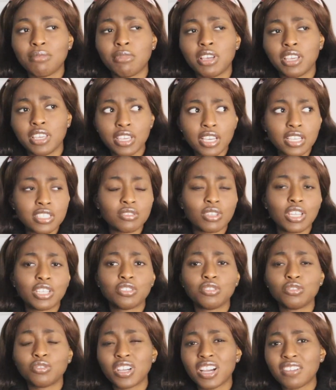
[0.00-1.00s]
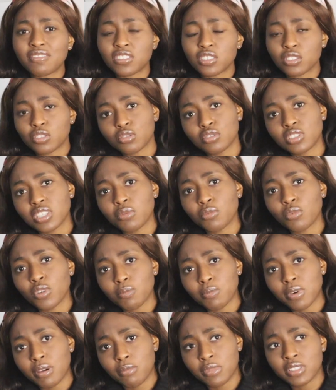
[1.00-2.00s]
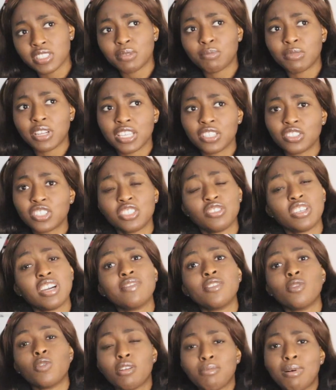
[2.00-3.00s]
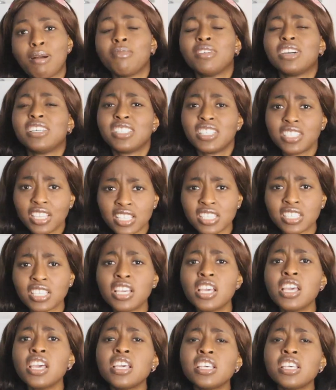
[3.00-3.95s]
I'm like, "Yes." So like, "Do you have the student work permit?" I'm like, "He said, do you have a work permit?" I said, "Yes."